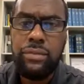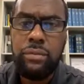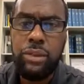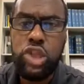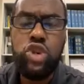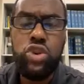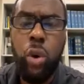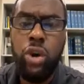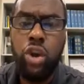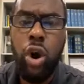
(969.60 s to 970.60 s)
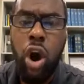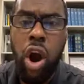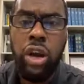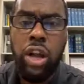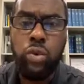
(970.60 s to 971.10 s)
But you know in your
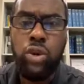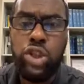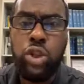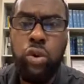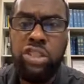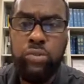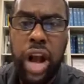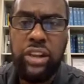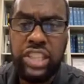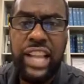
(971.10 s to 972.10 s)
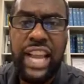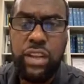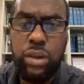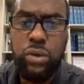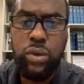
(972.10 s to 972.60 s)
heart, Richard Lewis Brown is
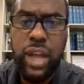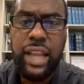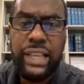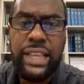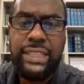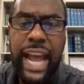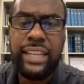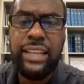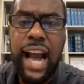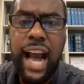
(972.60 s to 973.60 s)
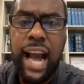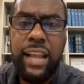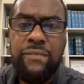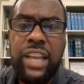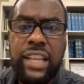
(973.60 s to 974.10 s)
that dude. He's that guy.
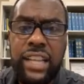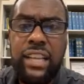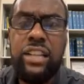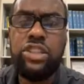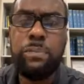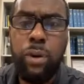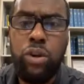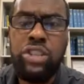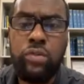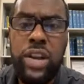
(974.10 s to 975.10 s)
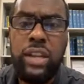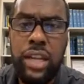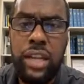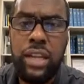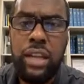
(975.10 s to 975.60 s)
He's the person we
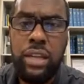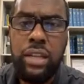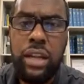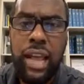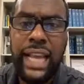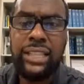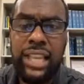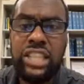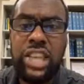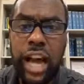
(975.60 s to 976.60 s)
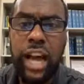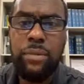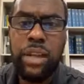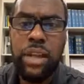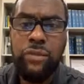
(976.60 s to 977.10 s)
need at this
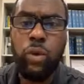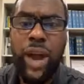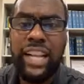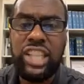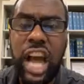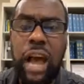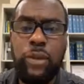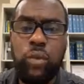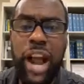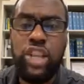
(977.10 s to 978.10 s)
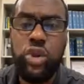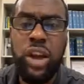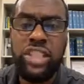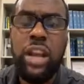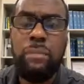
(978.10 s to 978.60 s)
time, the right
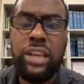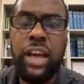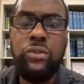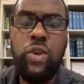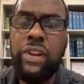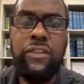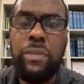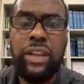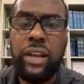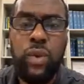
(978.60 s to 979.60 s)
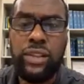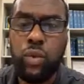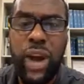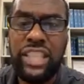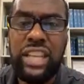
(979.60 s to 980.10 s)
choice. Miguel, you've never been at the
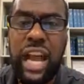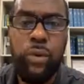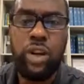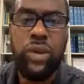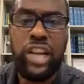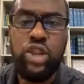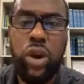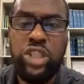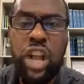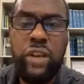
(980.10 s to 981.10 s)
right time or the right choice.